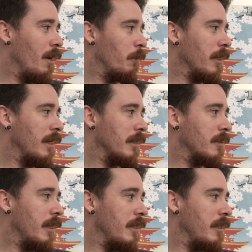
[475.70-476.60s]
with that, lads
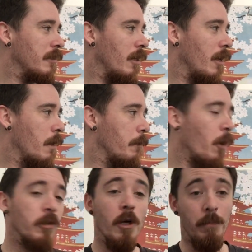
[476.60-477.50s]
and ladies,
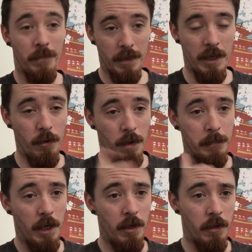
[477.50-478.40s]
also a little
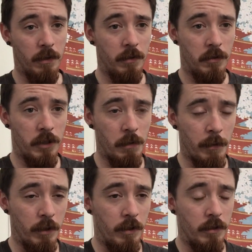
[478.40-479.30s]
update on
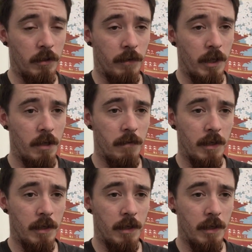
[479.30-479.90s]
Digimon Survive